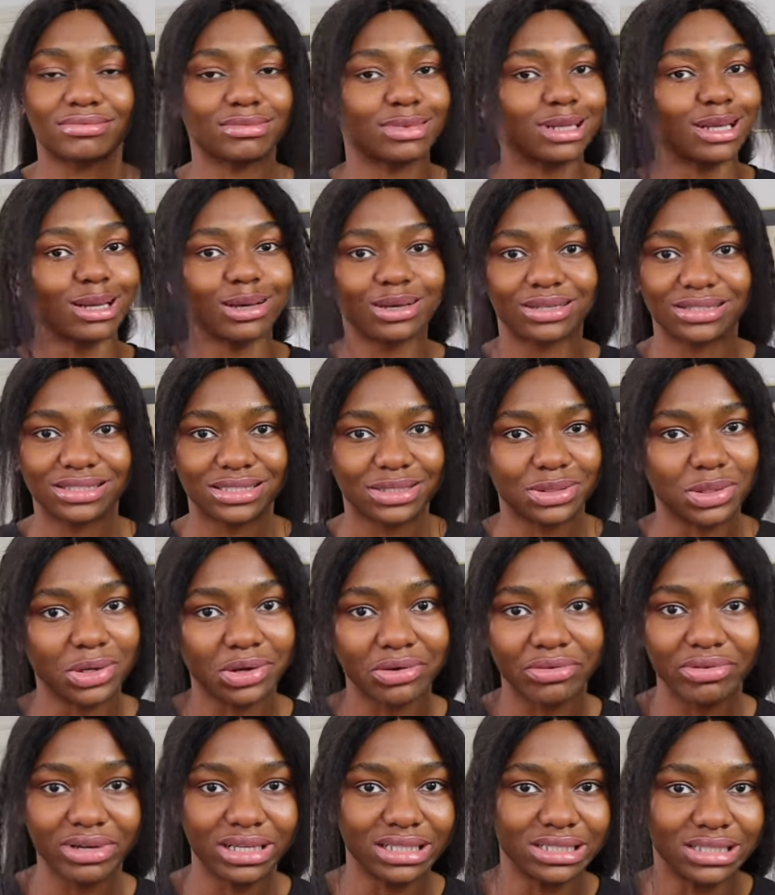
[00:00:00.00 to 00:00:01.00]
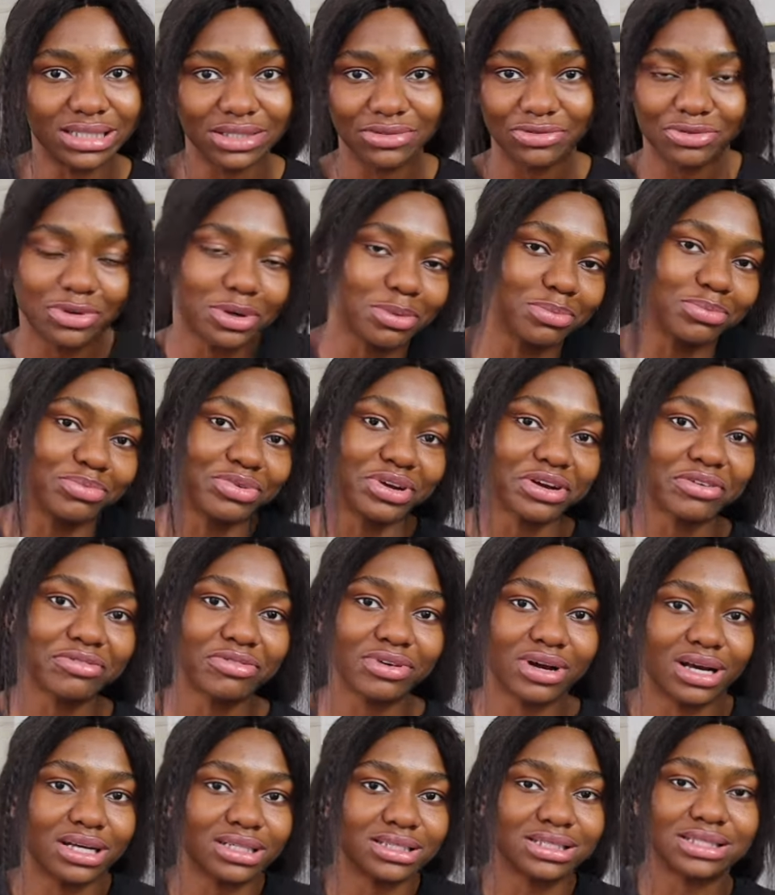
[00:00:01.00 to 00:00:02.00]
Lunch done ready. For
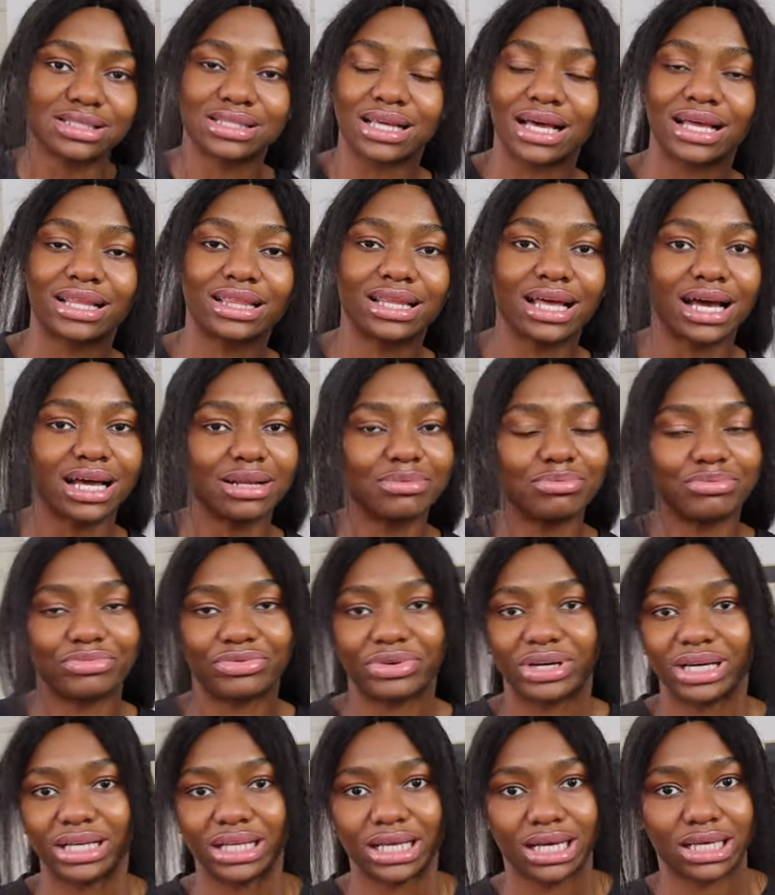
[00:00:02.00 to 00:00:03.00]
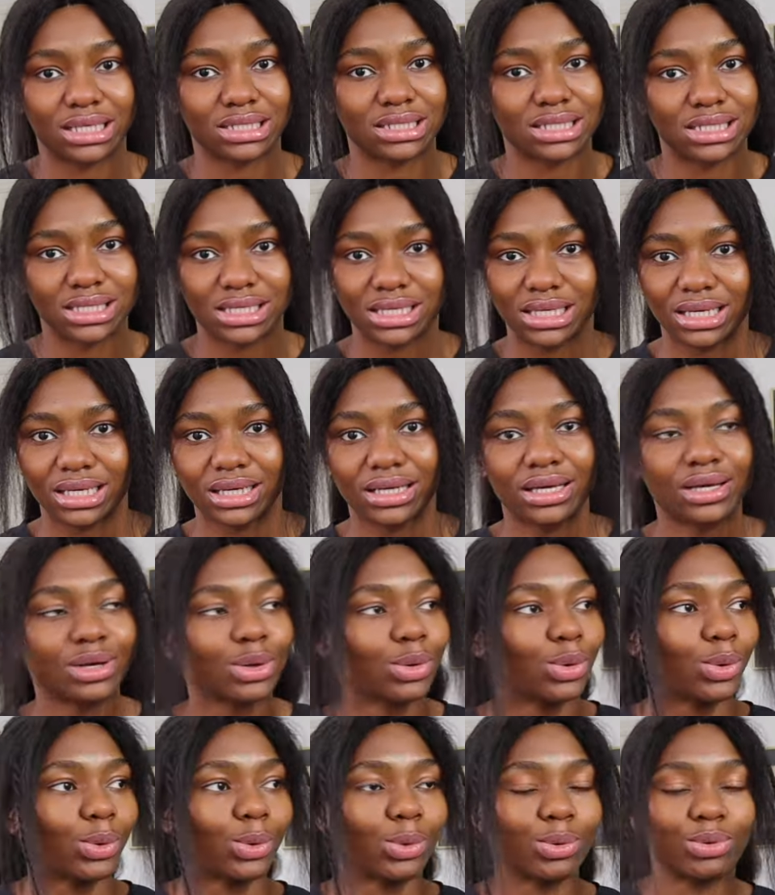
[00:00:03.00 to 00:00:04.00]
breakfast, standard bread and tea
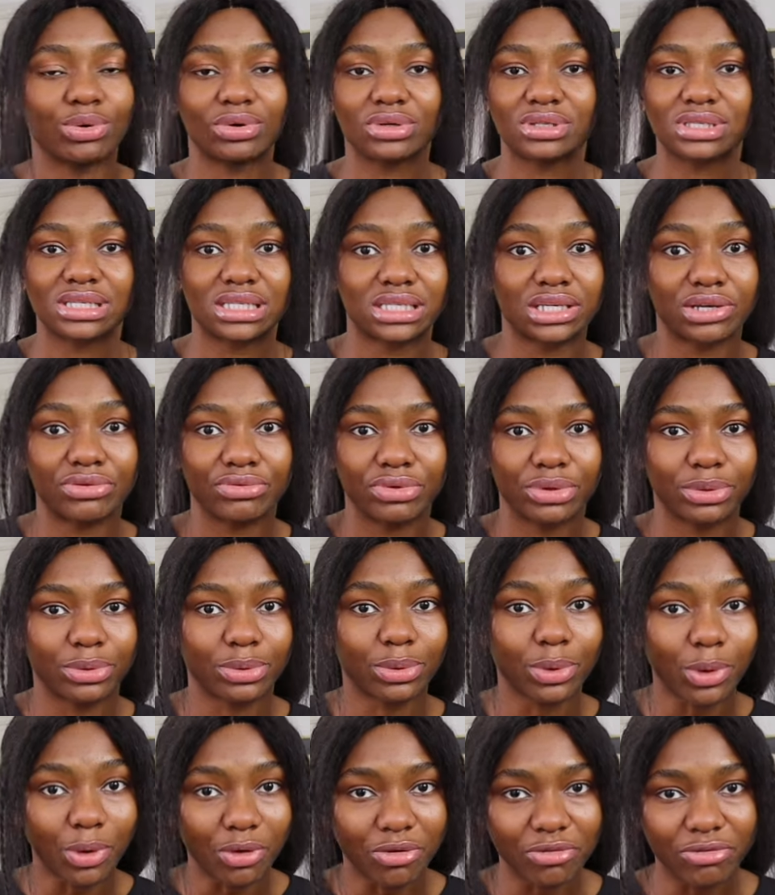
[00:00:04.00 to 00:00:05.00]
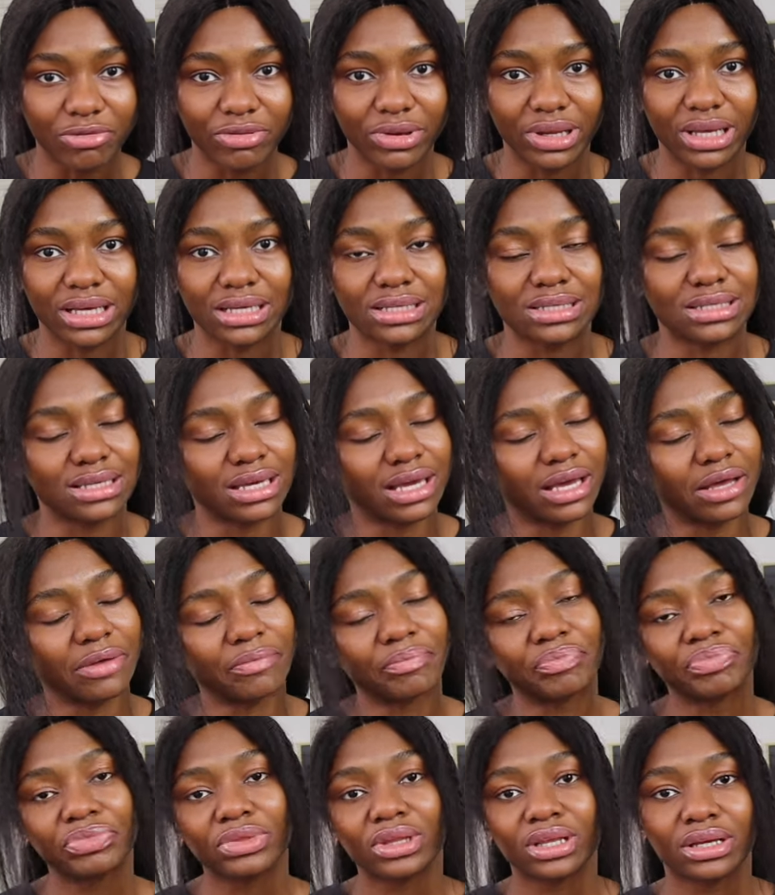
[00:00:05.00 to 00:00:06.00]
or cereal, cornflakes. Yeah,